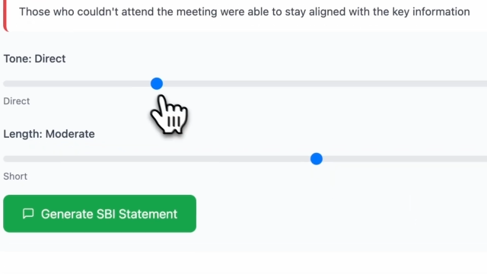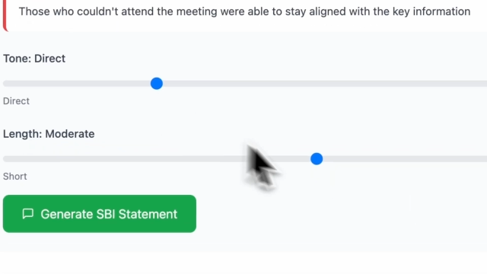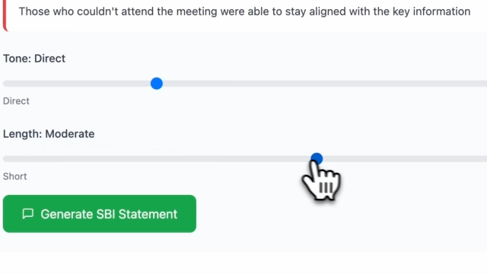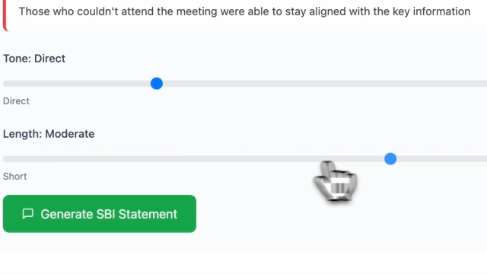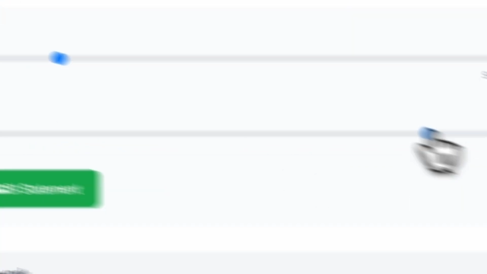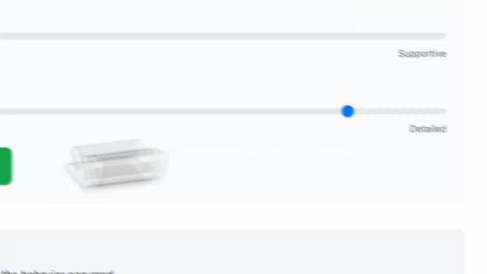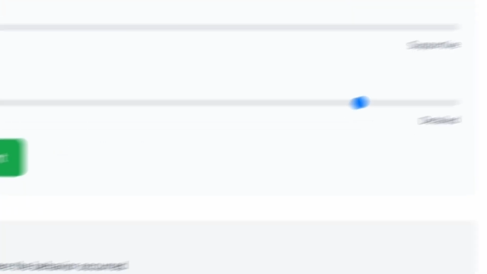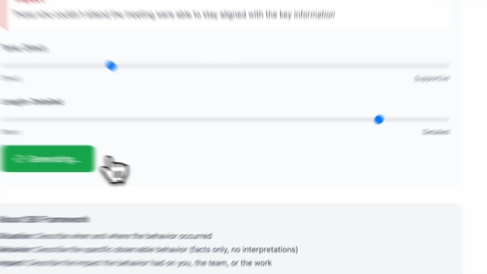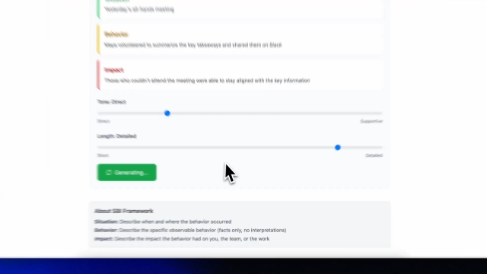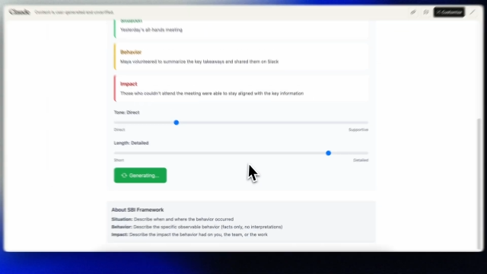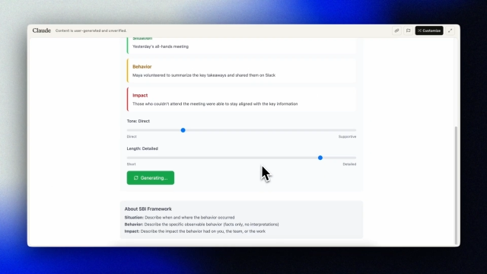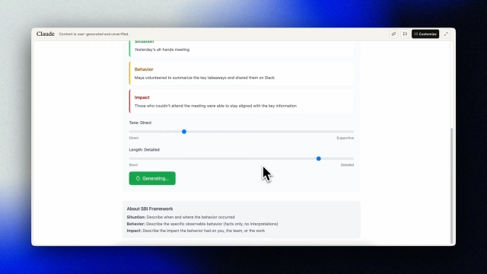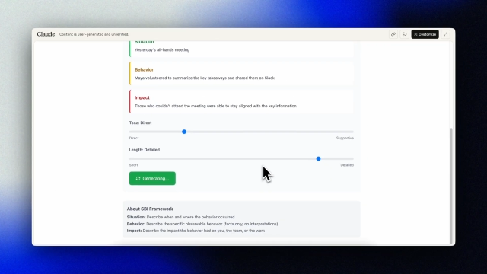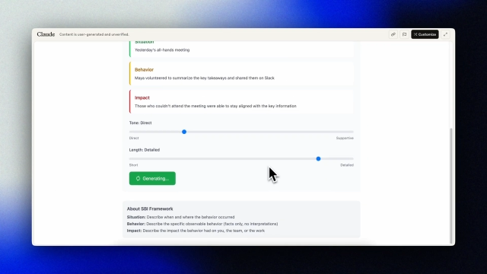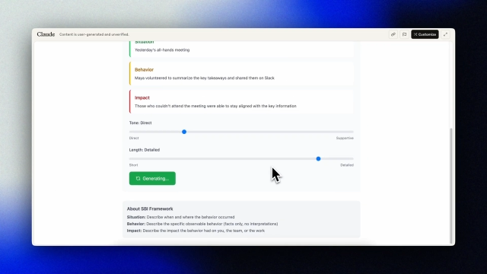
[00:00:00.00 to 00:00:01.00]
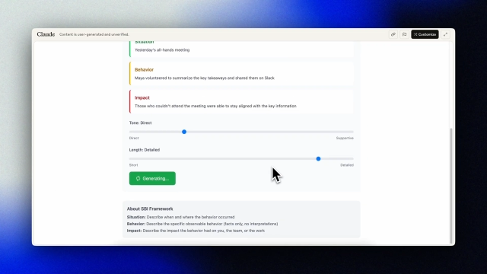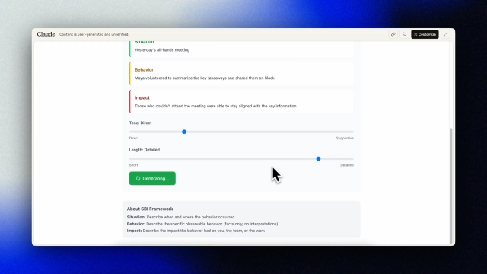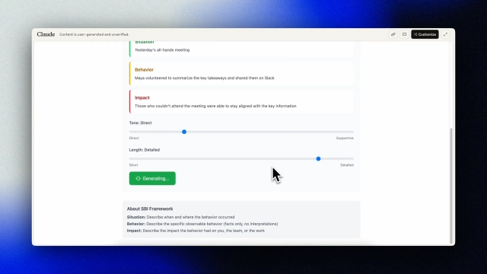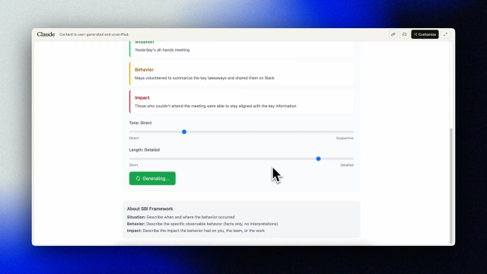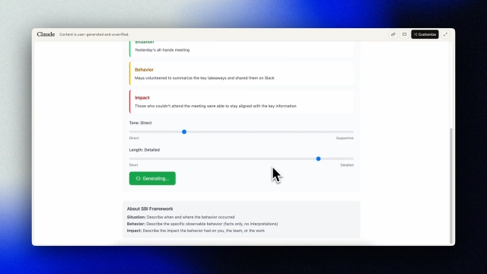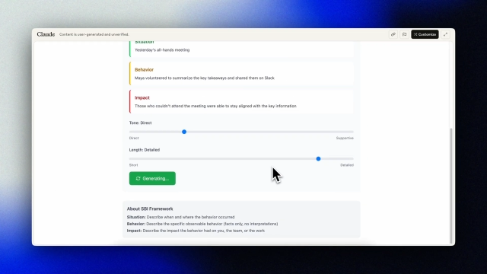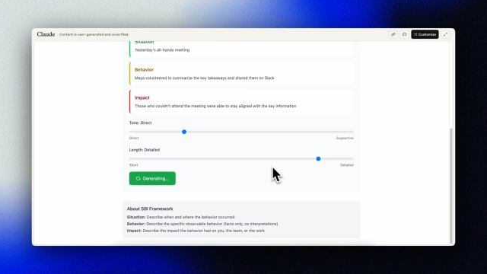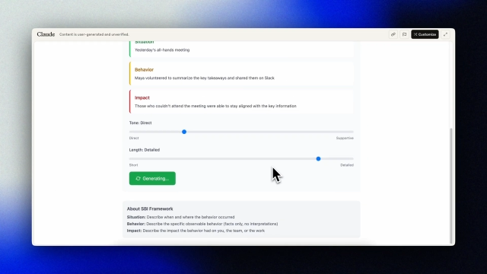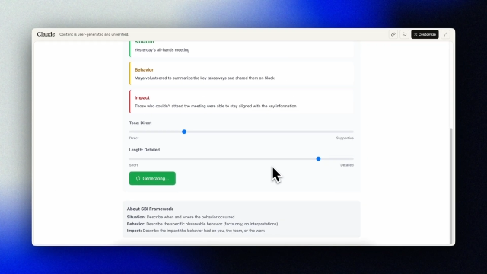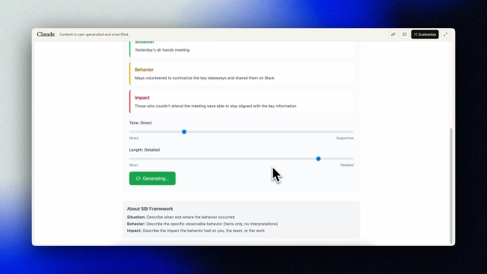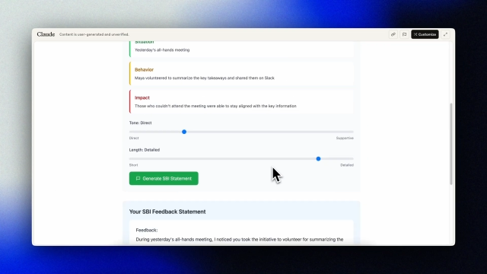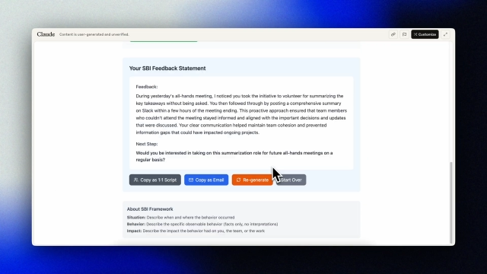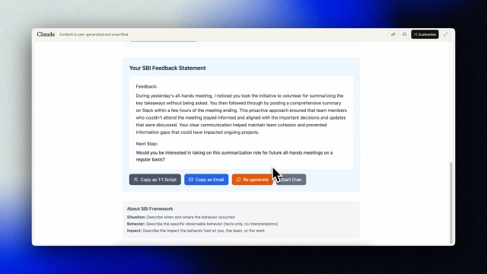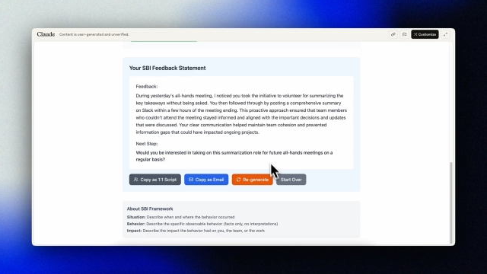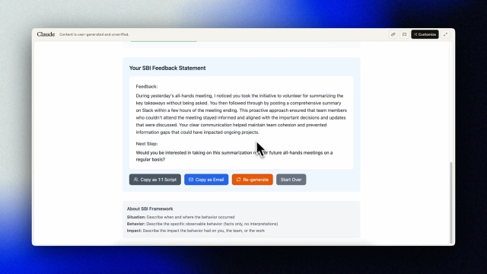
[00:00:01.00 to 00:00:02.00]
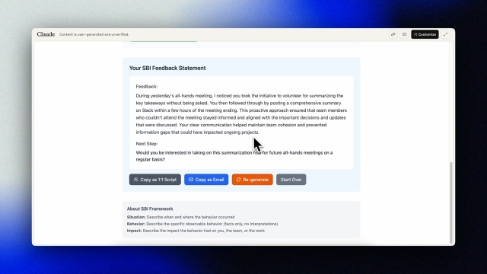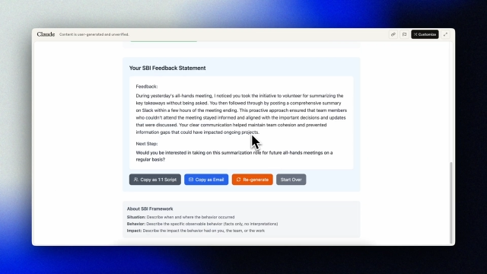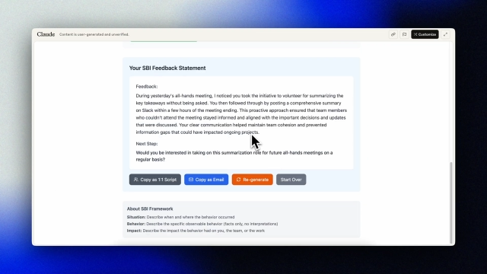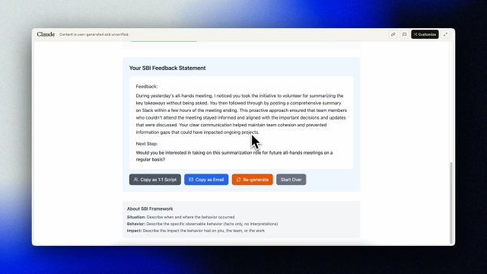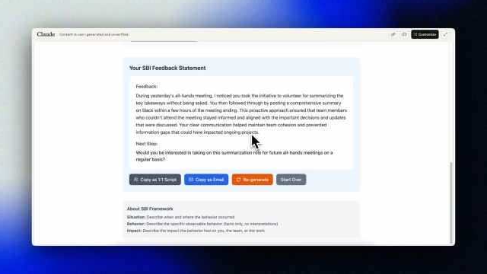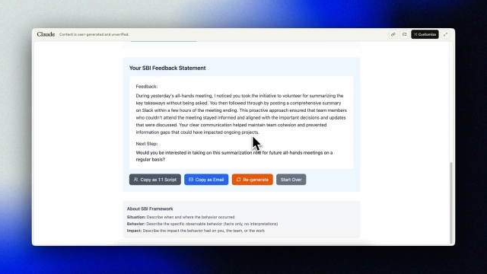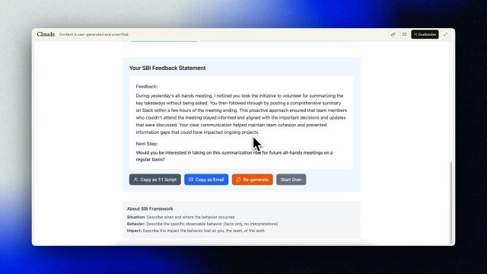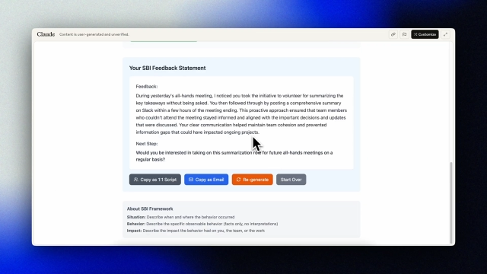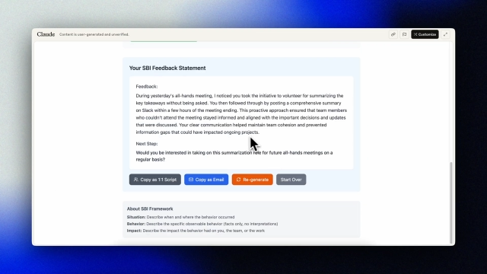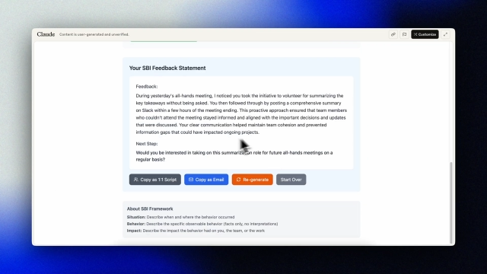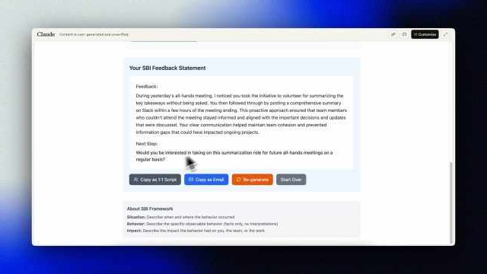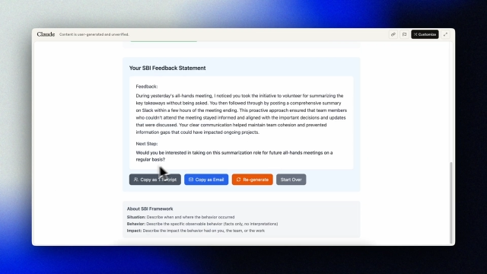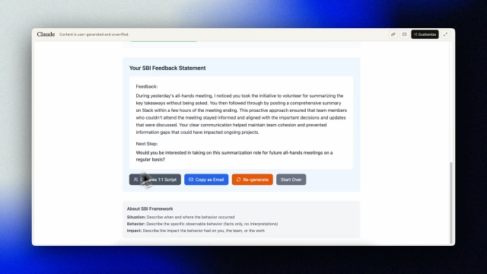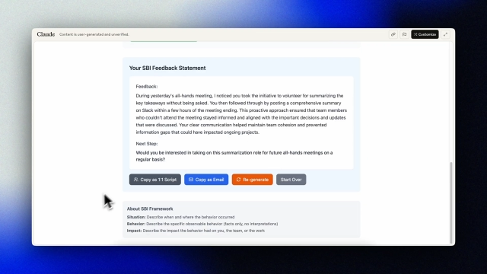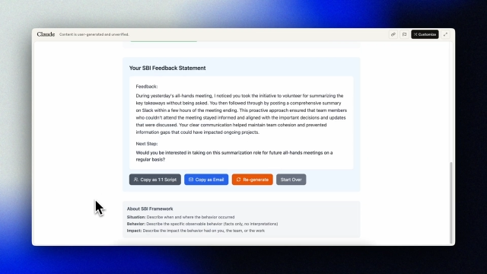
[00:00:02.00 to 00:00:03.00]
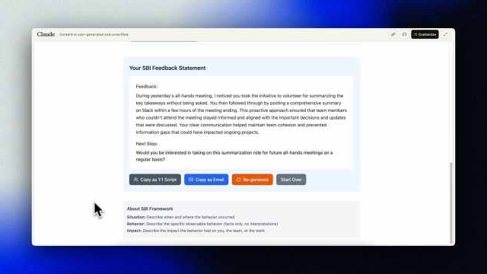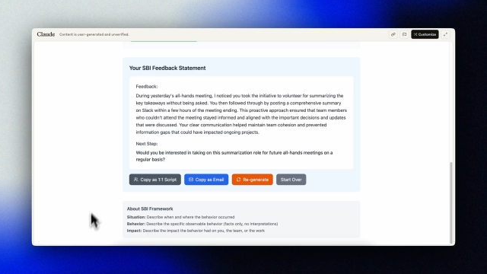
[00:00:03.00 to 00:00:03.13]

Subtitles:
Nobody's mouth can be seen.